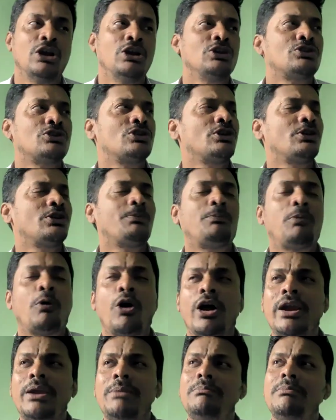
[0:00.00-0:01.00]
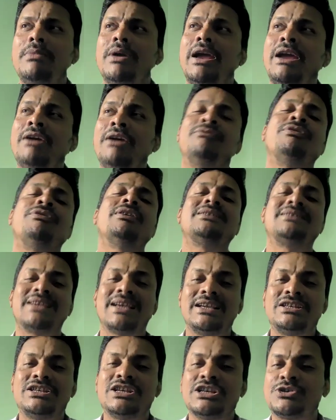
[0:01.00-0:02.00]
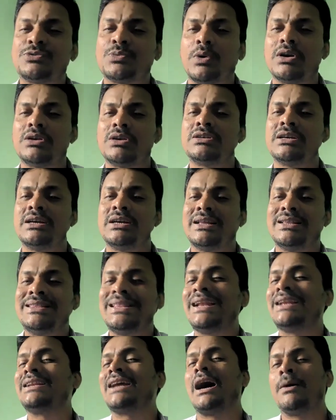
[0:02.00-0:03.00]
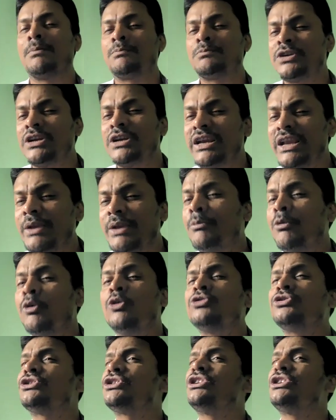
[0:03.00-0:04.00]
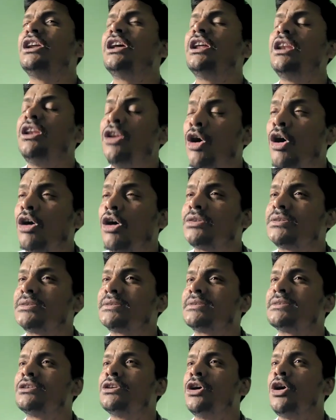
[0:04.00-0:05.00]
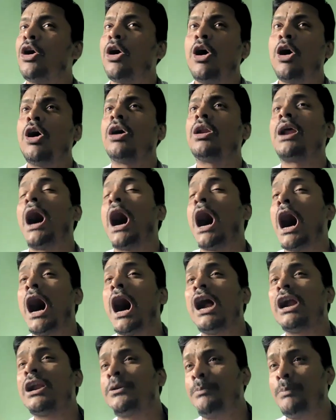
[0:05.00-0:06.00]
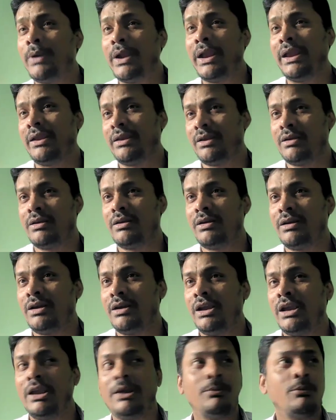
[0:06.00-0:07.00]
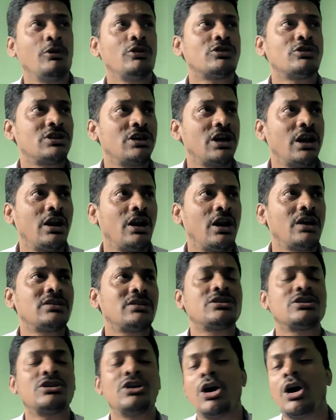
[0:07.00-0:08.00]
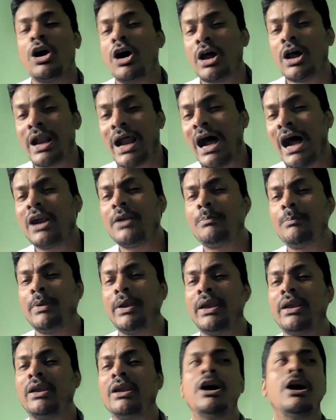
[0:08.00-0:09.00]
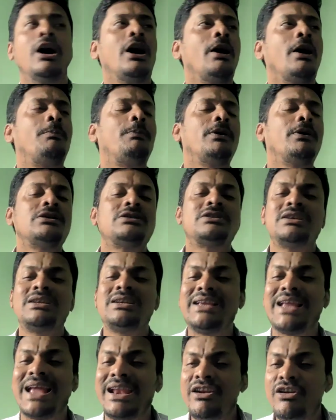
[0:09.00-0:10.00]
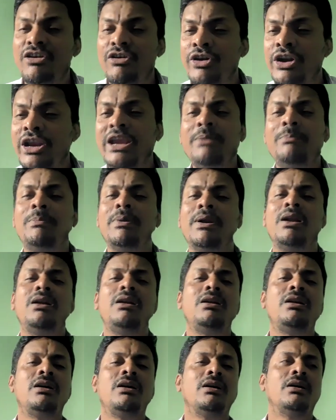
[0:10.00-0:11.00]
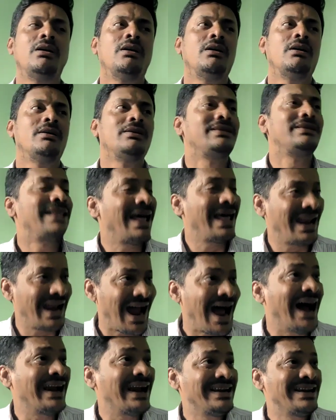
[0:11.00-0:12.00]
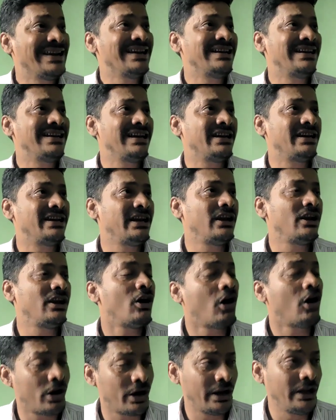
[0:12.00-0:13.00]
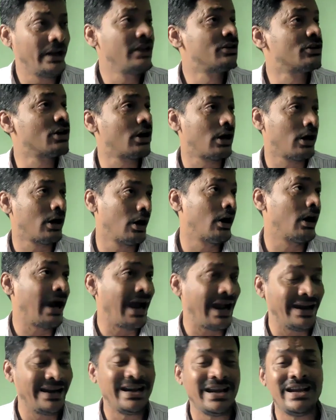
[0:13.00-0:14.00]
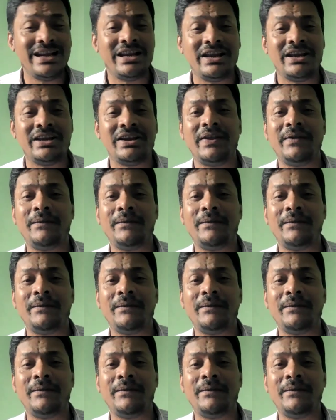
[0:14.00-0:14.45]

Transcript: So the poem emphasizes what? That after emotional loss or heartbreak, emotional loss or heartbreak, a person can rebuild their identity or his or her identity